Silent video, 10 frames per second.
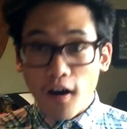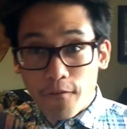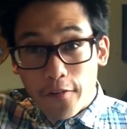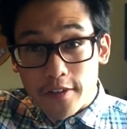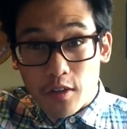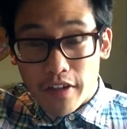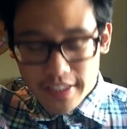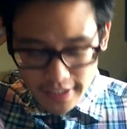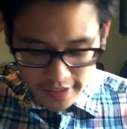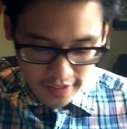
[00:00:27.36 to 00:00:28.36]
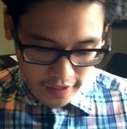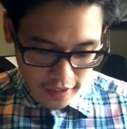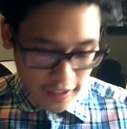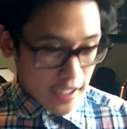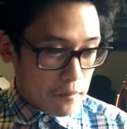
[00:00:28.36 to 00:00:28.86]
our first question
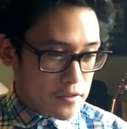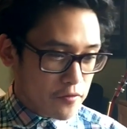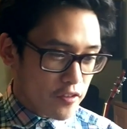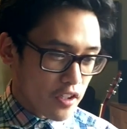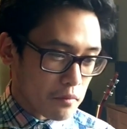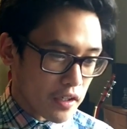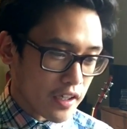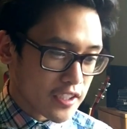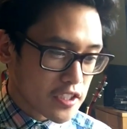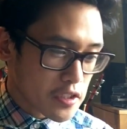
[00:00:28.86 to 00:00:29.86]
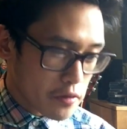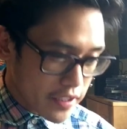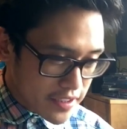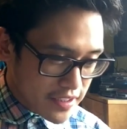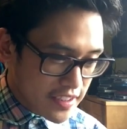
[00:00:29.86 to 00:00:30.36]
comes from
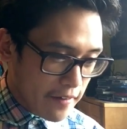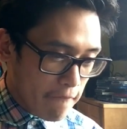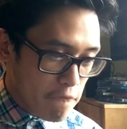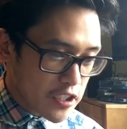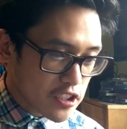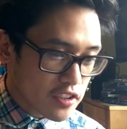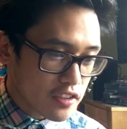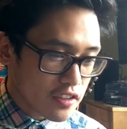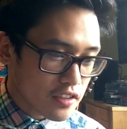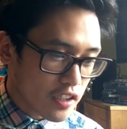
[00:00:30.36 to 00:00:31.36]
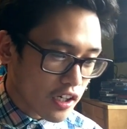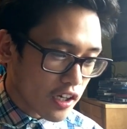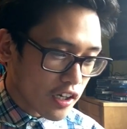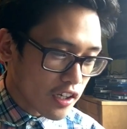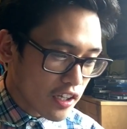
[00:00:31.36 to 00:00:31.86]
Sharis Visser,
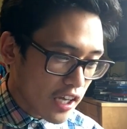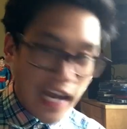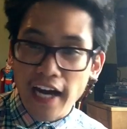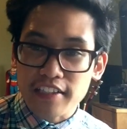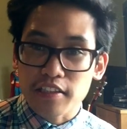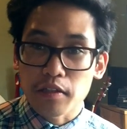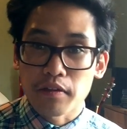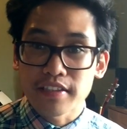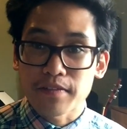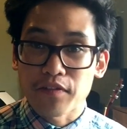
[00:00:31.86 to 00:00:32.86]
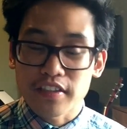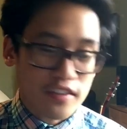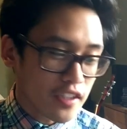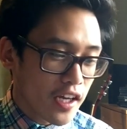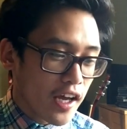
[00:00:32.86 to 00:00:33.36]
at Sharis
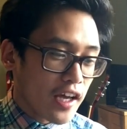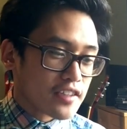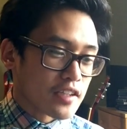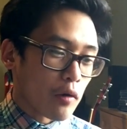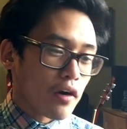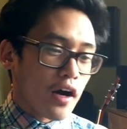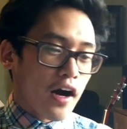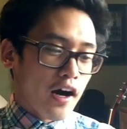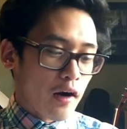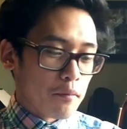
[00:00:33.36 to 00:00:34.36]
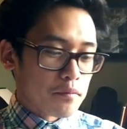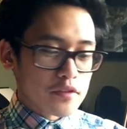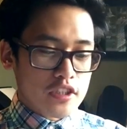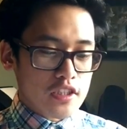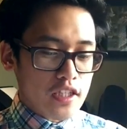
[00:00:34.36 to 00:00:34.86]
Visser. So
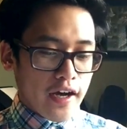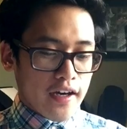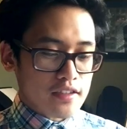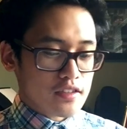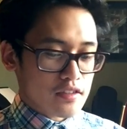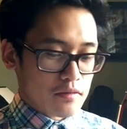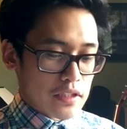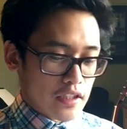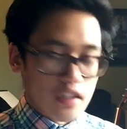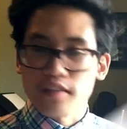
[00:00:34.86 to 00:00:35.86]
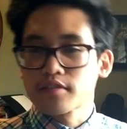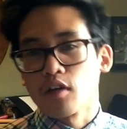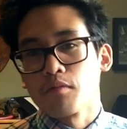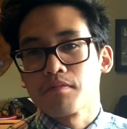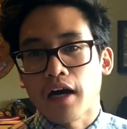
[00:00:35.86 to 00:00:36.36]
she asks me.
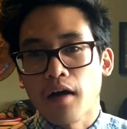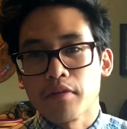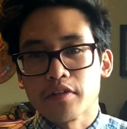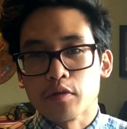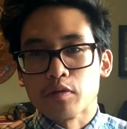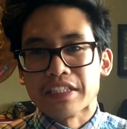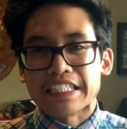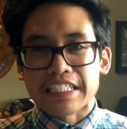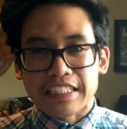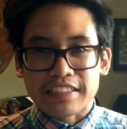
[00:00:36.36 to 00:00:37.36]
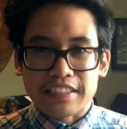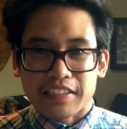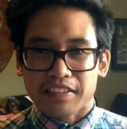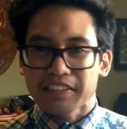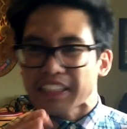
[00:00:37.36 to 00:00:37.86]
So I'm gonna do an
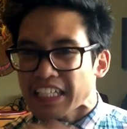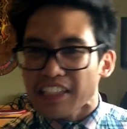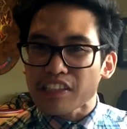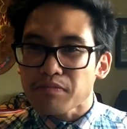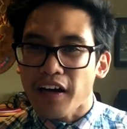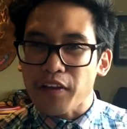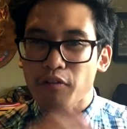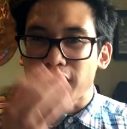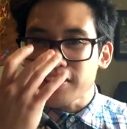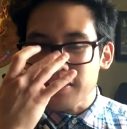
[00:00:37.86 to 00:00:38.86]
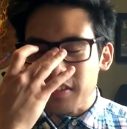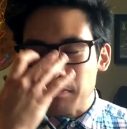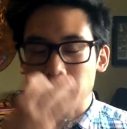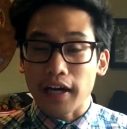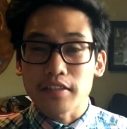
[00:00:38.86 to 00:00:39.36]
easy-ish math
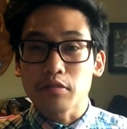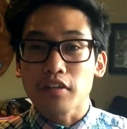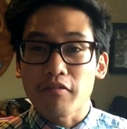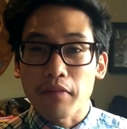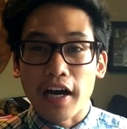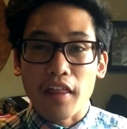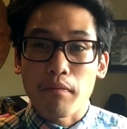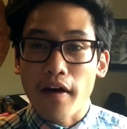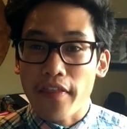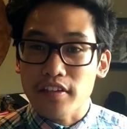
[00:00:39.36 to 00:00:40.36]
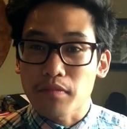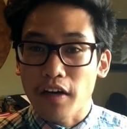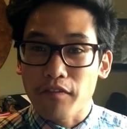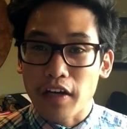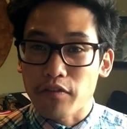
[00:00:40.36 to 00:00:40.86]
question, but I do love math. Math is
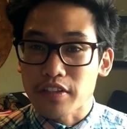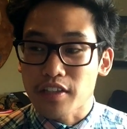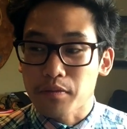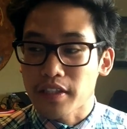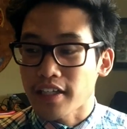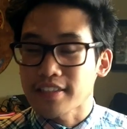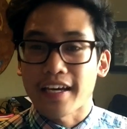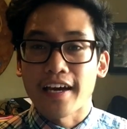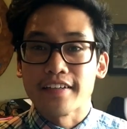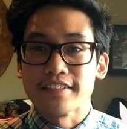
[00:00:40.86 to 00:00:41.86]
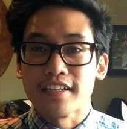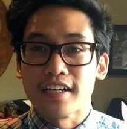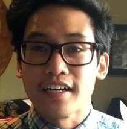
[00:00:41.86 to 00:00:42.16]
my favorite subject, and